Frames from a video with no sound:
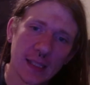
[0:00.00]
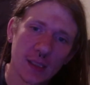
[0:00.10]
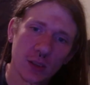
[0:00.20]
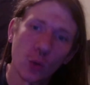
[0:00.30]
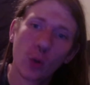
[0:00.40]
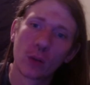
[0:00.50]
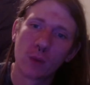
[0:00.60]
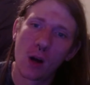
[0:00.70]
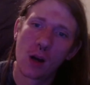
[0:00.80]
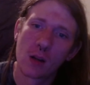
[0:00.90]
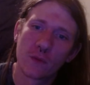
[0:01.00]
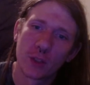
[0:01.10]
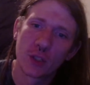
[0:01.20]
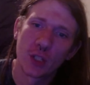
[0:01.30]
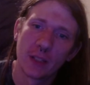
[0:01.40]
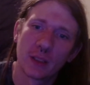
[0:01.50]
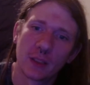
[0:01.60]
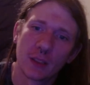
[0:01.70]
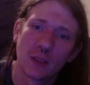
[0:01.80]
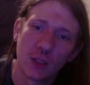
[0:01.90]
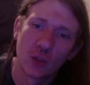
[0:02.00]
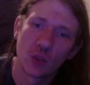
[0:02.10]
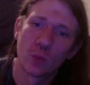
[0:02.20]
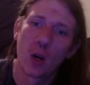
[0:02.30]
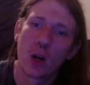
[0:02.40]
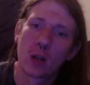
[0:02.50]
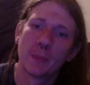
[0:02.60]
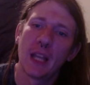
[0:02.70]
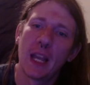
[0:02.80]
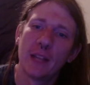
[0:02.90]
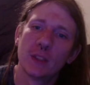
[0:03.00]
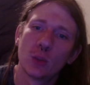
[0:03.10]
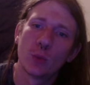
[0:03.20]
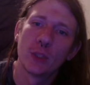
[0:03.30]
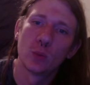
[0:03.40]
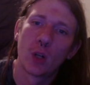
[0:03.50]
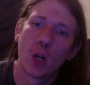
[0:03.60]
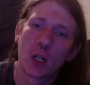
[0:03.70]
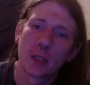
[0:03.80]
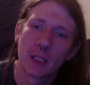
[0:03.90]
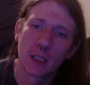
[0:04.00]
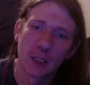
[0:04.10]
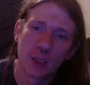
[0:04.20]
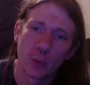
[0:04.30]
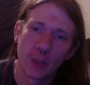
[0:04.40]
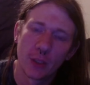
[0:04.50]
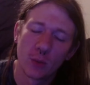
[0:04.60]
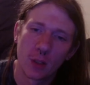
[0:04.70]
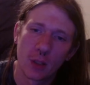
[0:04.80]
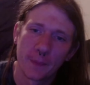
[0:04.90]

you're wrong for chasing the things you are, behaving the way you are, thinking the way you are,